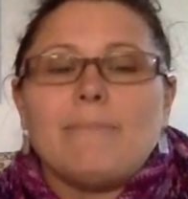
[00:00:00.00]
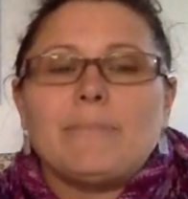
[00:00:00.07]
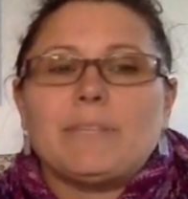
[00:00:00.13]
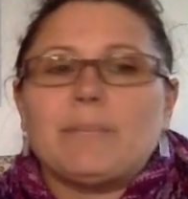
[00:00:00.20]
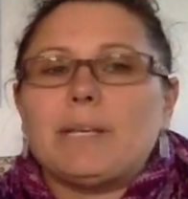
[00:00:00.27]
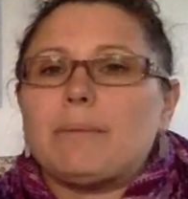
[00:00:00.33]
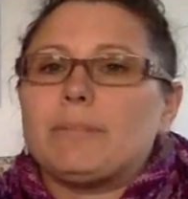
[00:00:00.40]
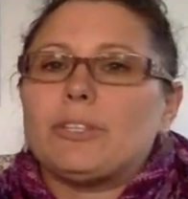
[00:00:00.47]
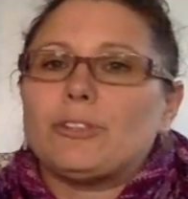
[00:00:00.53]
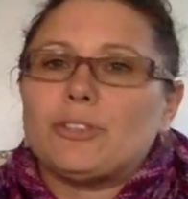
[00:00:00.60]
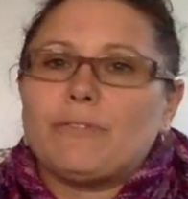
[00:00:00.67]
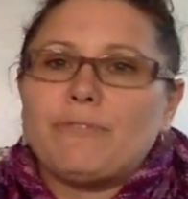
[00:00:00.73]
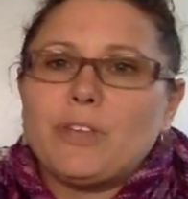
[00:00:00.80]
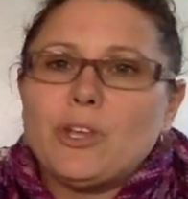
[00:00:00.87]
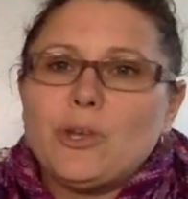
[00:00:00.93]
sometimes there's
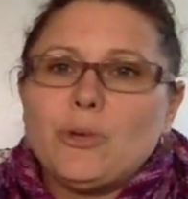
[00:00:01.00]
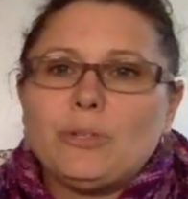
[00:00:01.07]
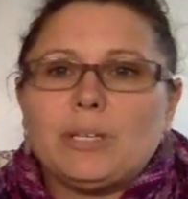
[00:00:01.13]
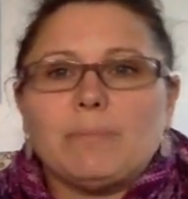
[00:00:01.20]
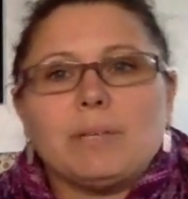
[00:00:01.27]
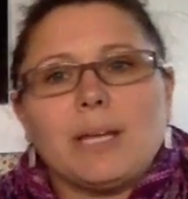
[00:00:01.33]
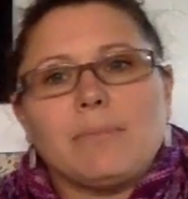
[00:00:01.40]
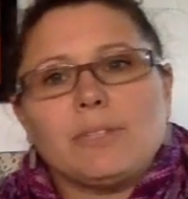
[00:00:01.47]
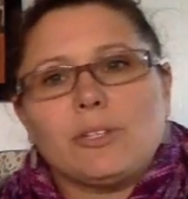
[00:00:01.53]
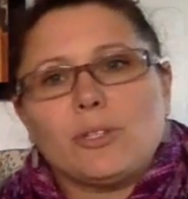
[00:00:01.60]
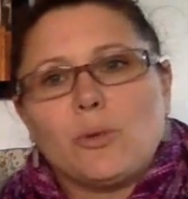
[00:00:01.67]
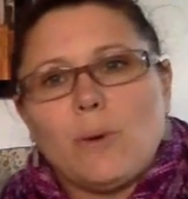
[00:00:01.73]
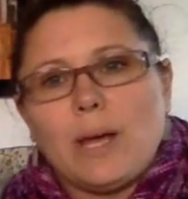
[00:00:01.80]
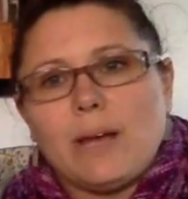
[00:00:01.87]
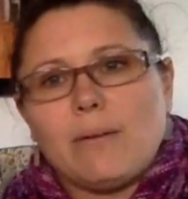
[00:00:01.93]
a few, sometimes
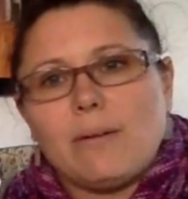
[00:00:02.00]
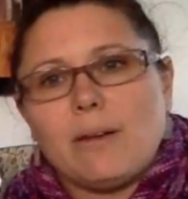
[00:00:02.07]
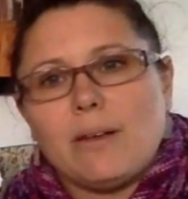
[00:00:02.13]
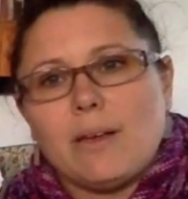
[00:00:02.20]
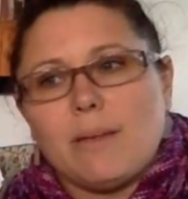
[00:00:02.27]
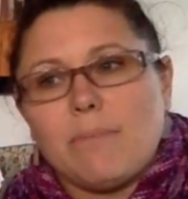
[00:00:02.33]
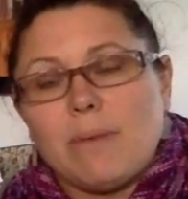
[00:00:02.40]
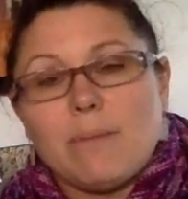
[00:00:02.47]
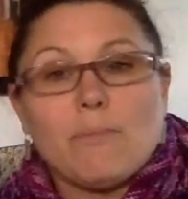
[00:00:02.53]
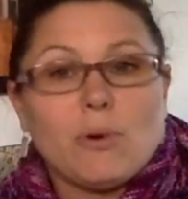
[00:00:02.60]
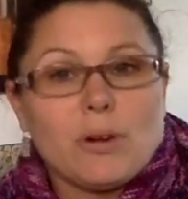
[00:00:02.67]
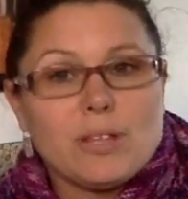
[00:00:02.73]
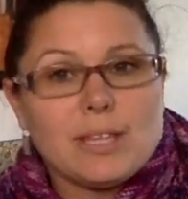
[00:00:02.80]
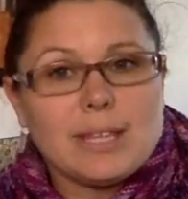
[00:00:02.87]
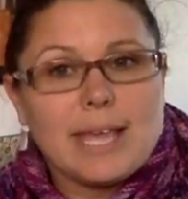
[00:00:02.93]
there's quite a bit
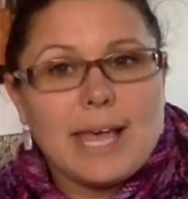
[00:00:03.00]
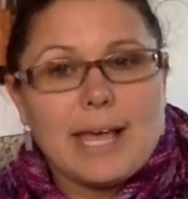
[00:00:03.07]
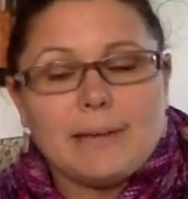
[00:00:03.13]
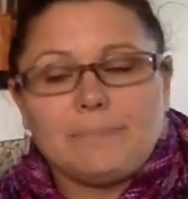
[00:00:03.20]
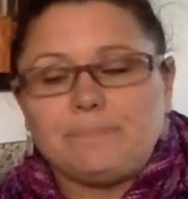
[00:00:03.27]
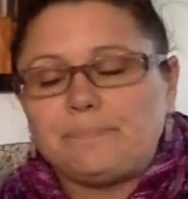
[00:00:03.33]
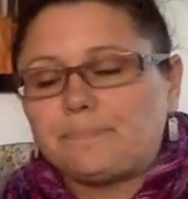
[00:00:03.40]
more than that.